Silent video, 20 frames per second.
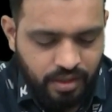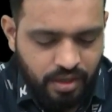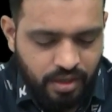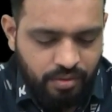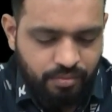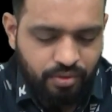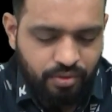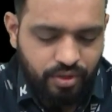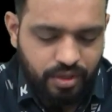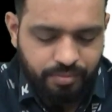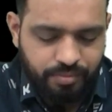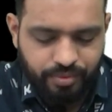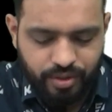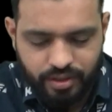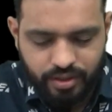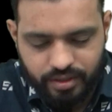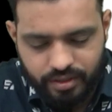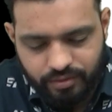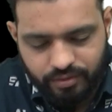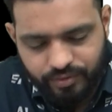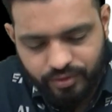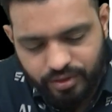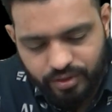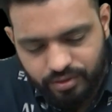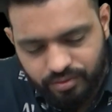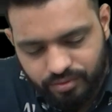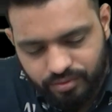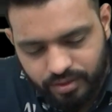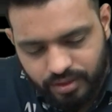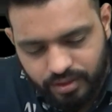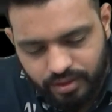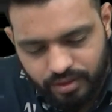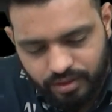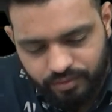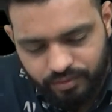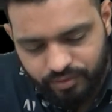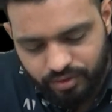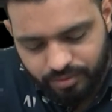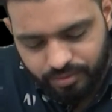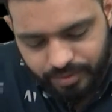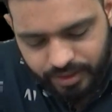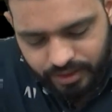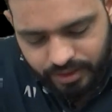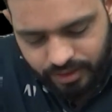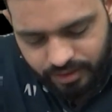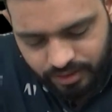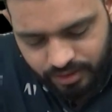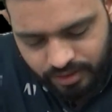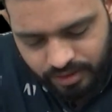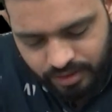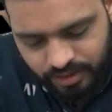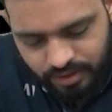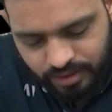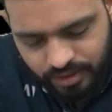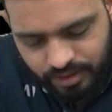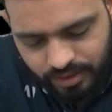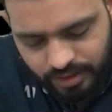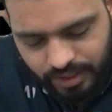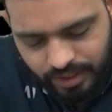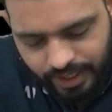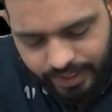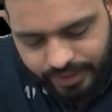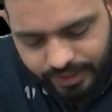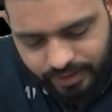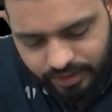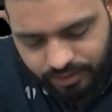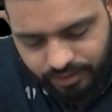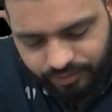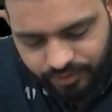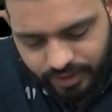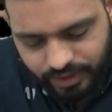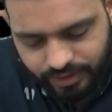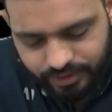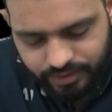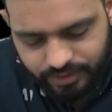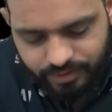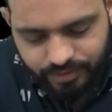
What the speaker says: More important for you here would be the light reflex.